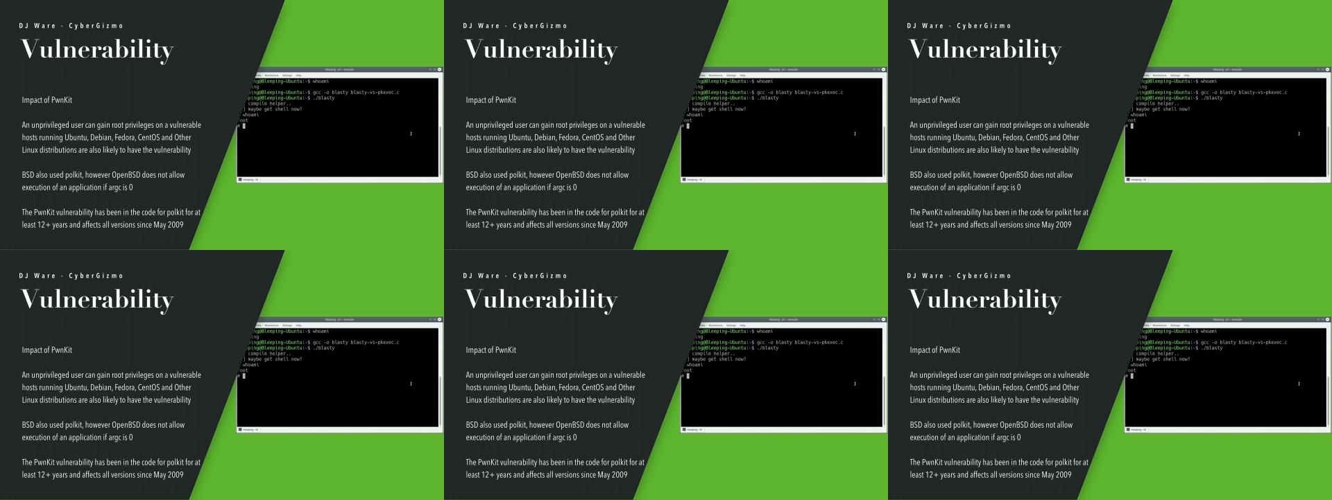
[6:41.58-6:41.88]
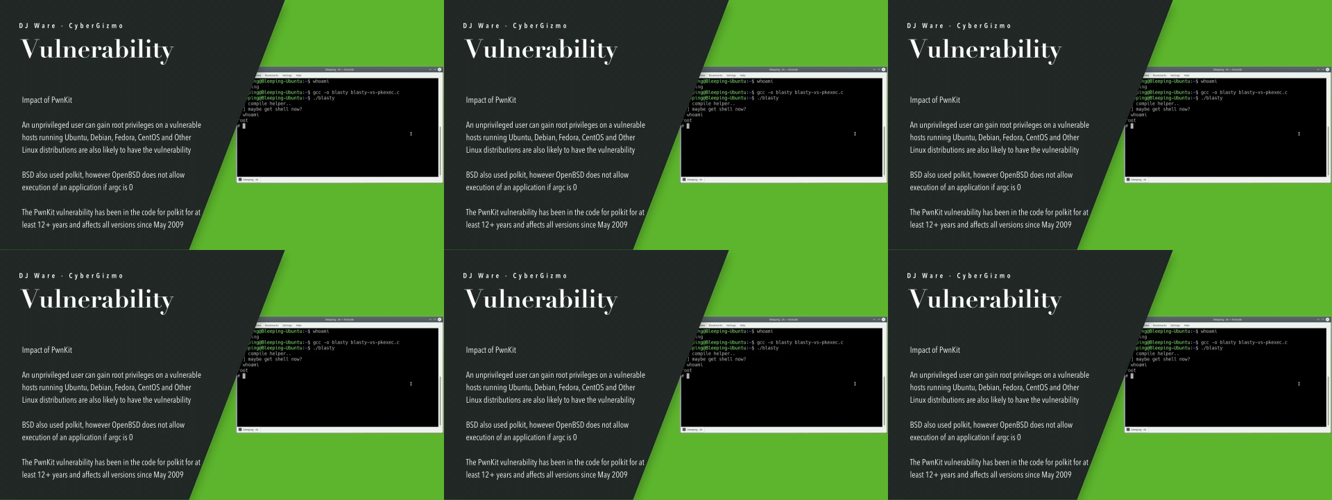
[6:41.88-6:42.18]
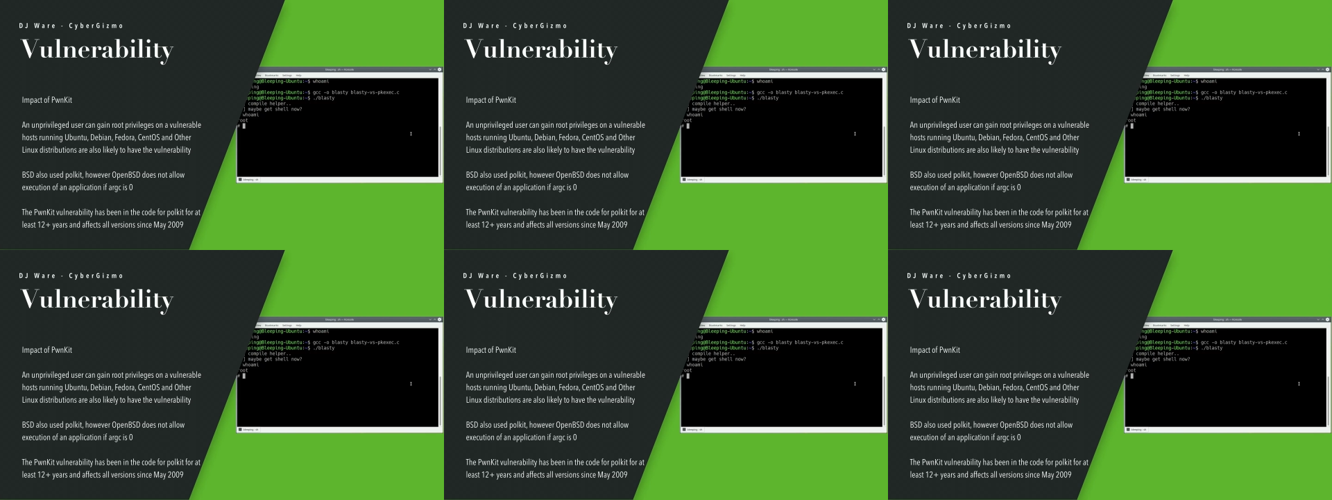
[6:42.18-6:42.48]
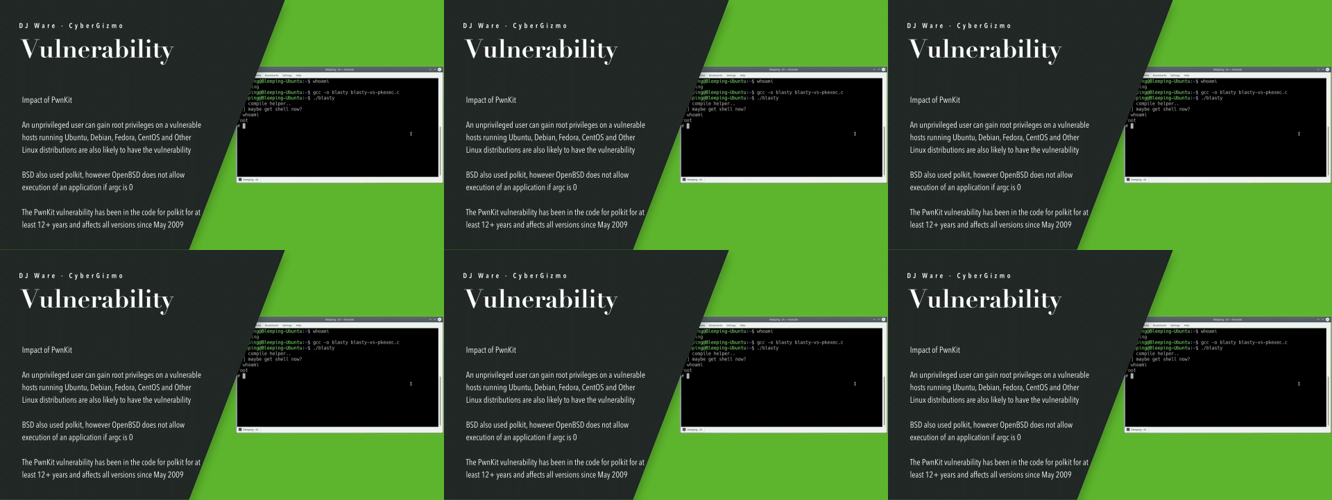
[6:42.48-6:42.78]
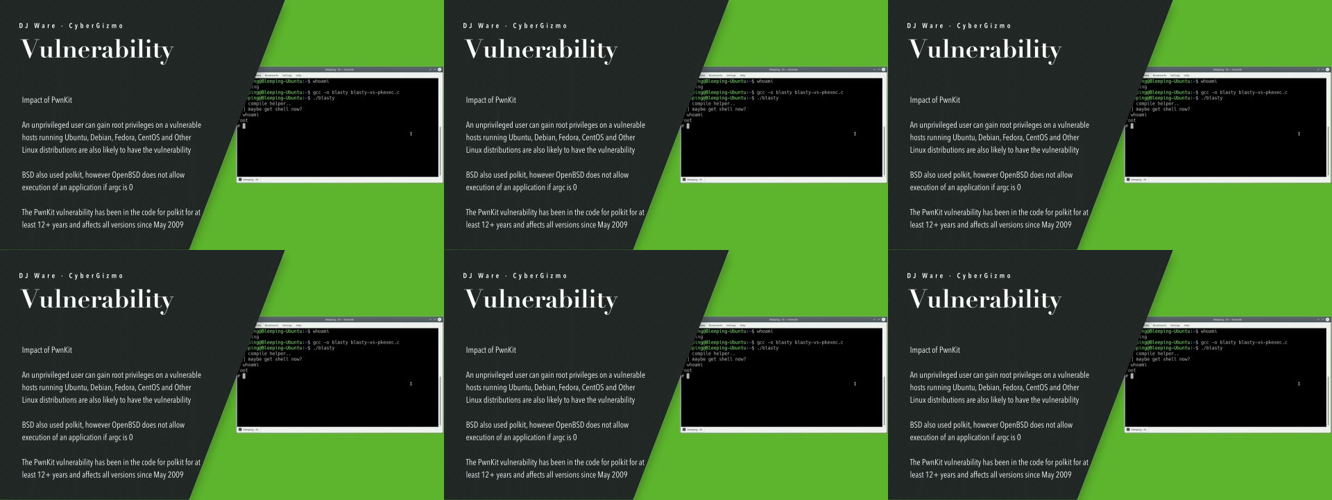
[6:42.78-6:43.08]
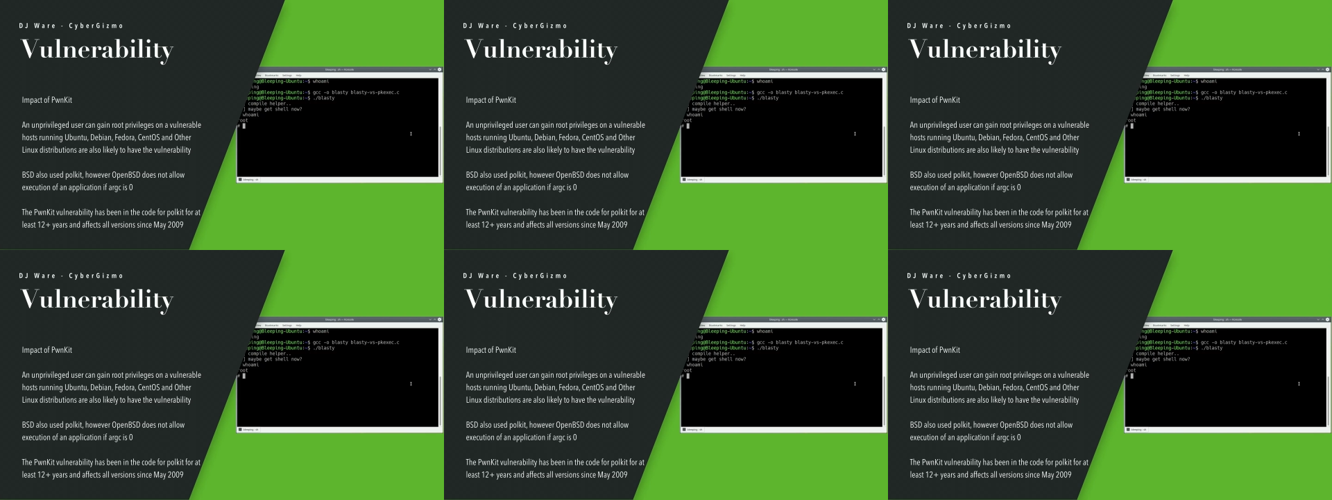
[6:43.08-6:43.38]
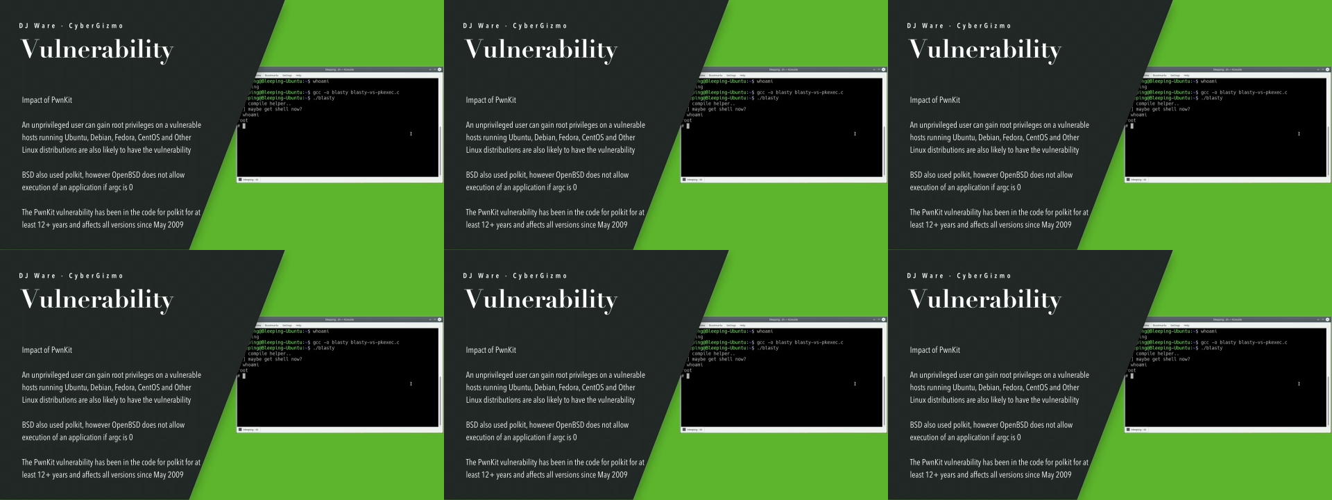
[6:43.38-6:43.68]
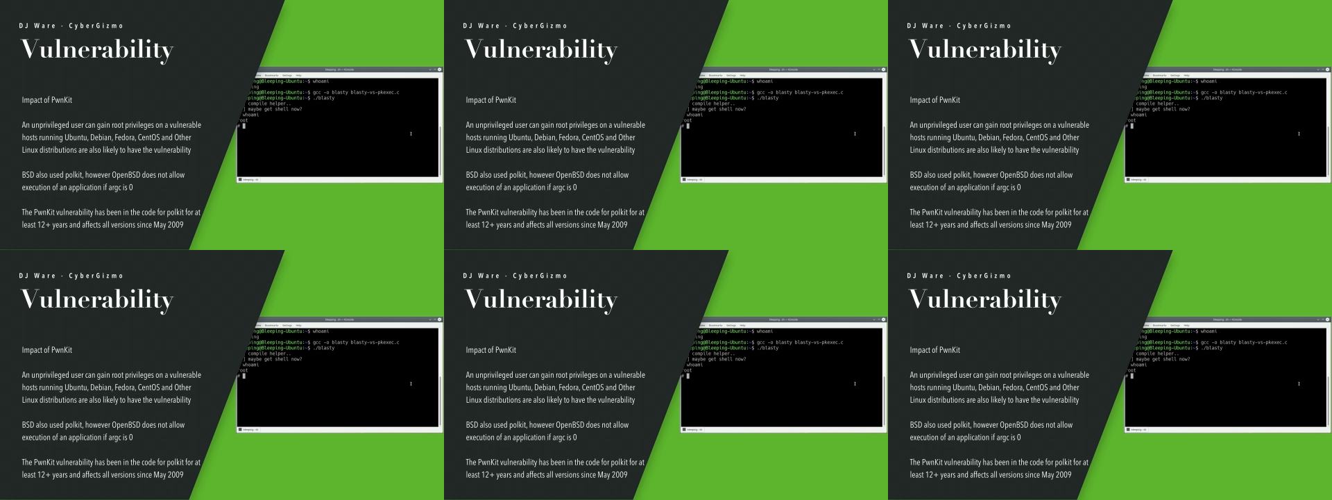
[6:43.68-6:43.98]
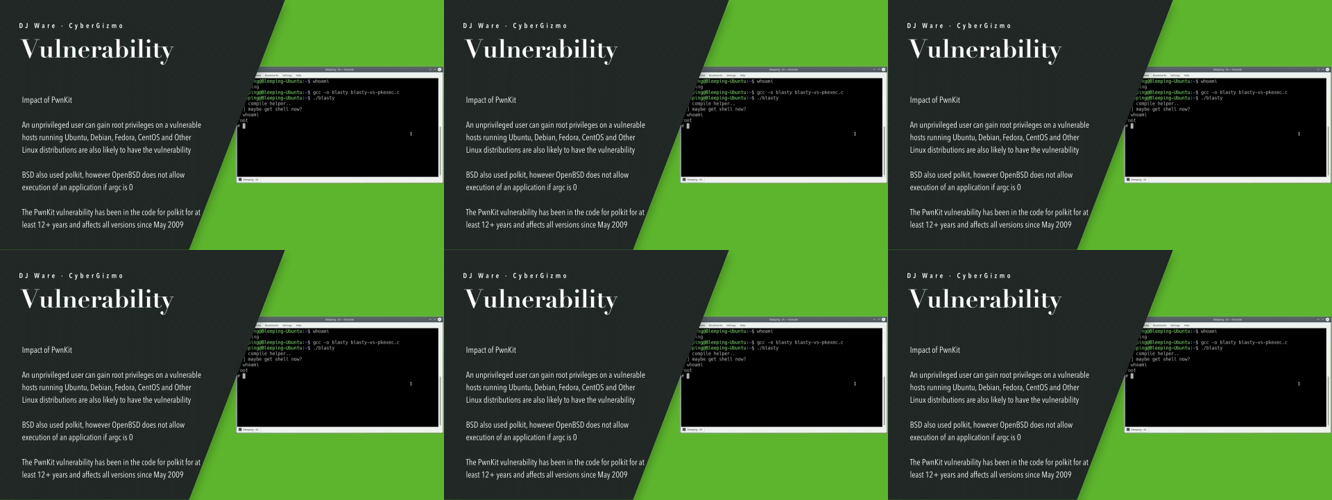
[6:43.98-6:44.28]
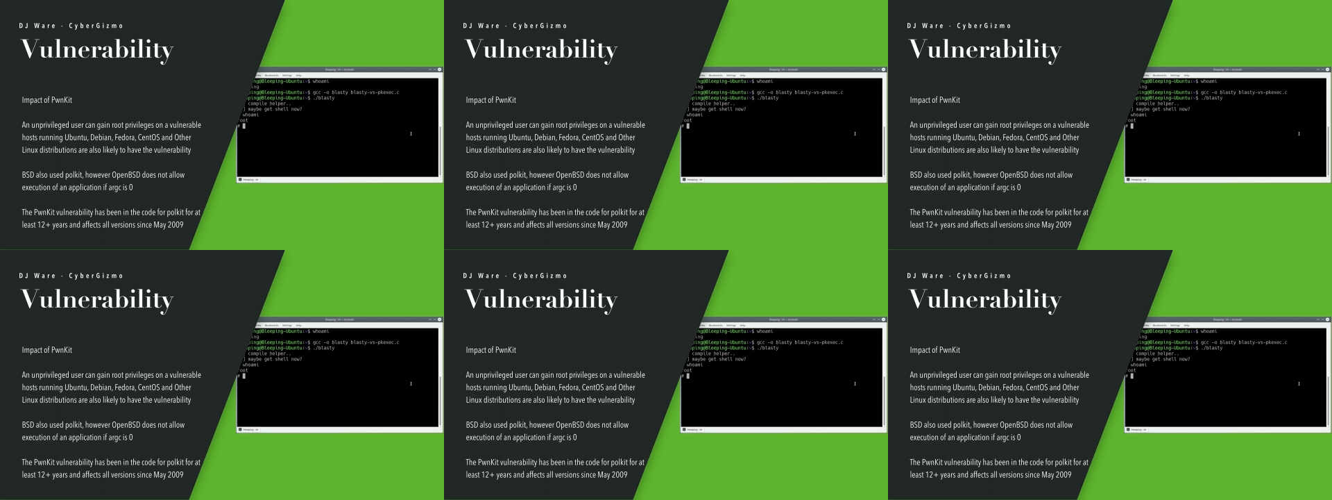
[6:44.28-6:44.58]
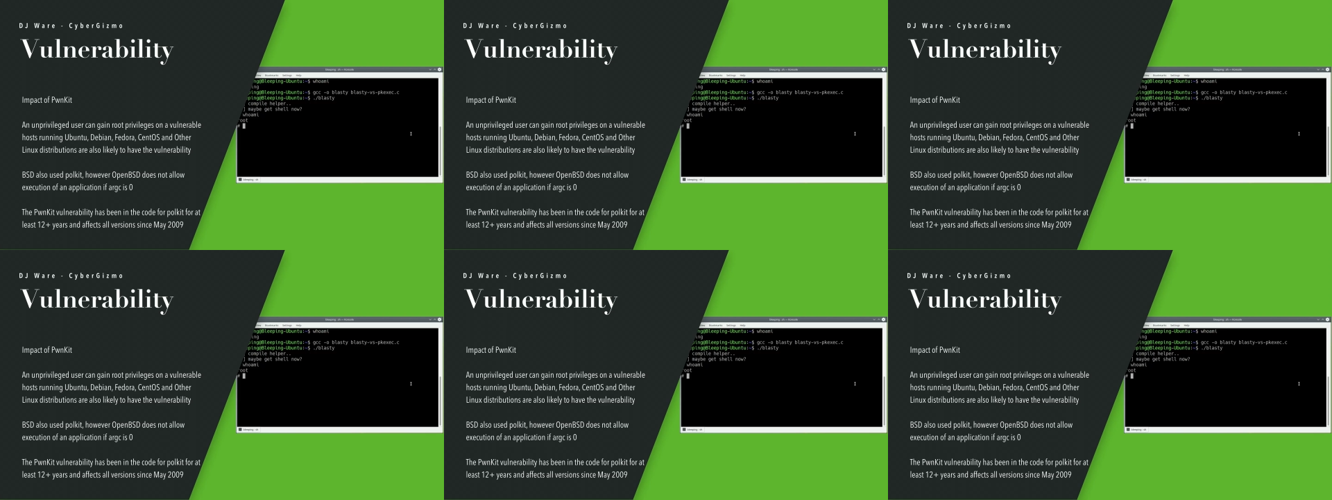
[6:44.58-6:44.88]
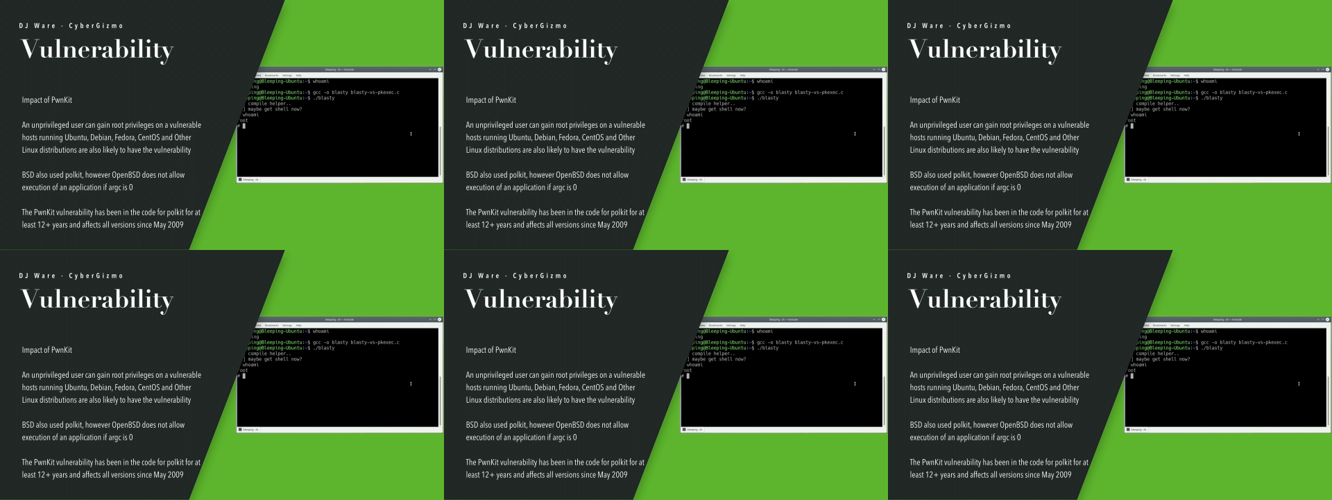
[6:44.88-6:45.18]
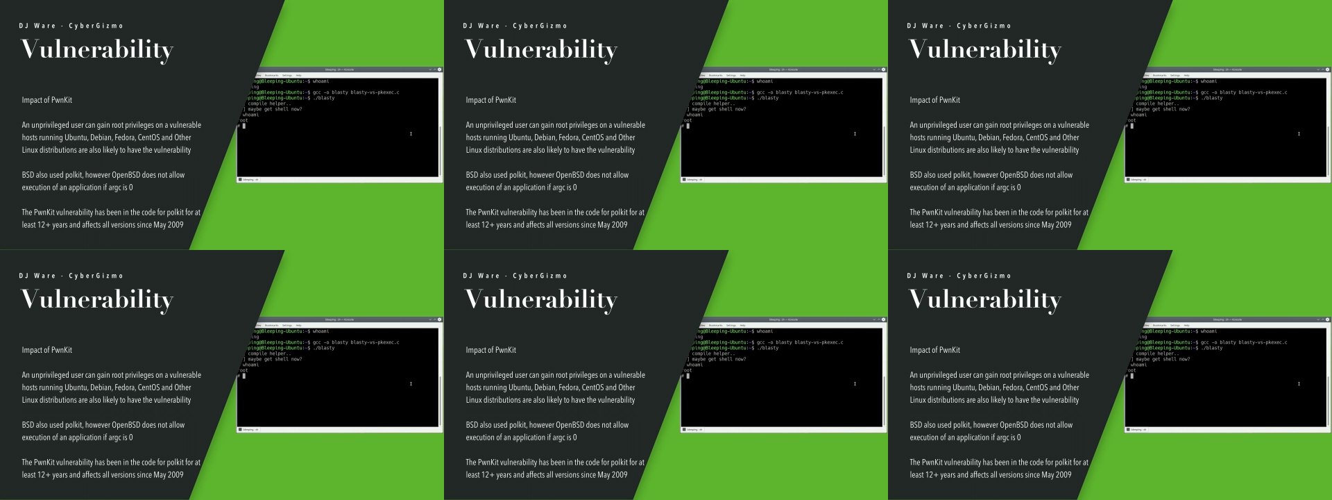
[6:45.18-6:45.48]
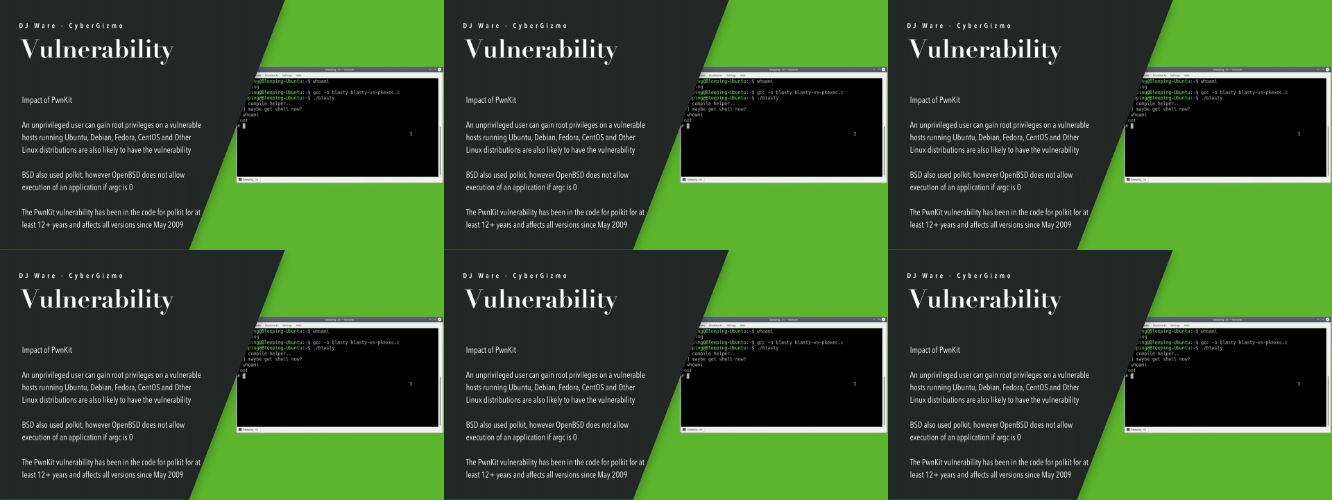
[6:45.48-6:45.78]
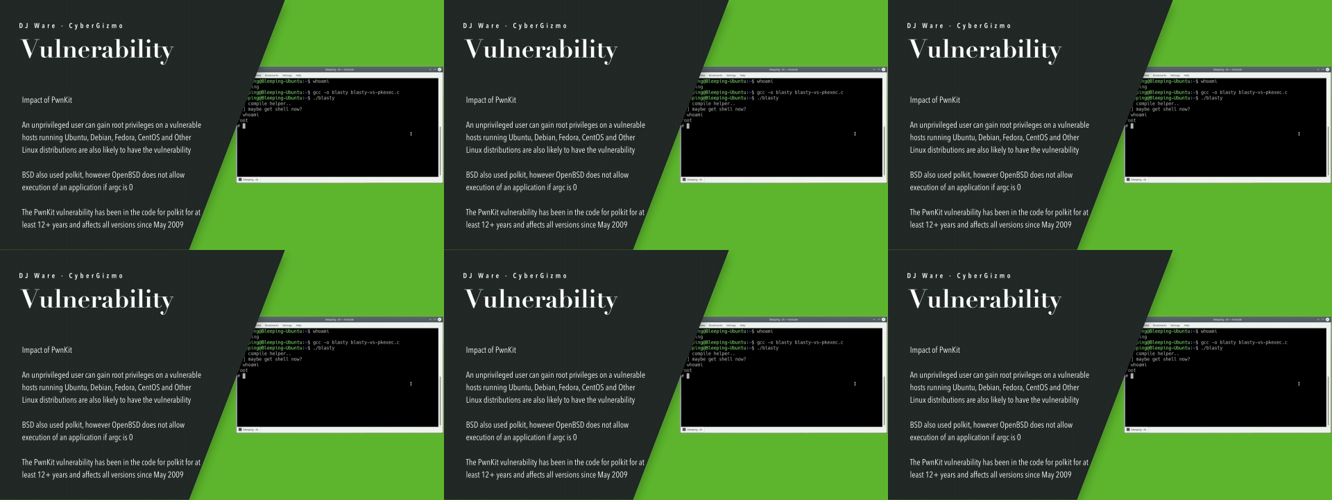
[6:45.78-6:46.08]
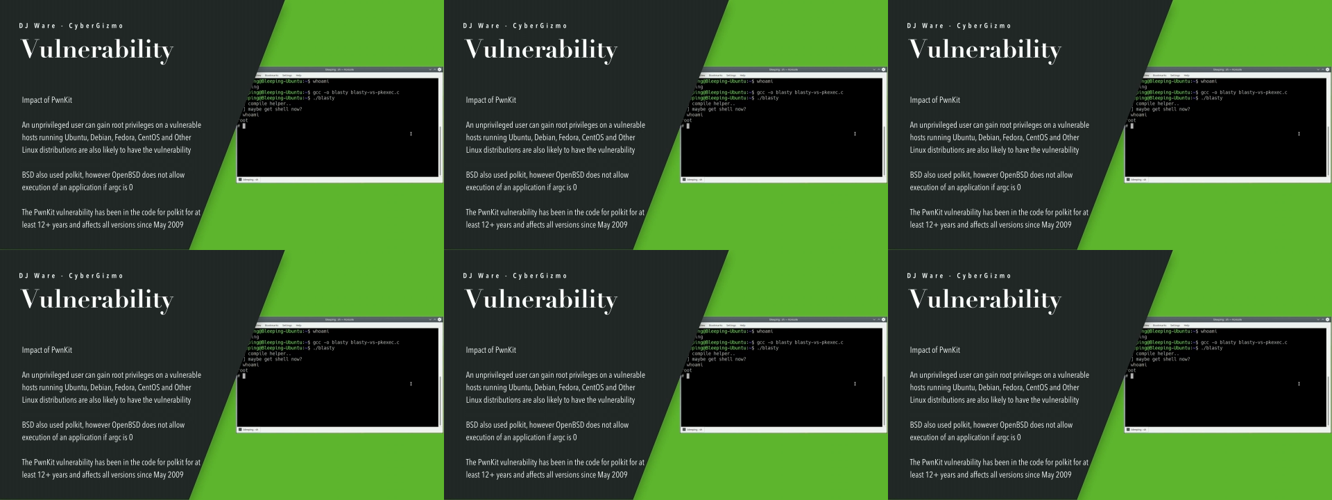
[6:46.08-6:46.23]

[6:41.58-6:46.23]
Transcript: (no speaker visible)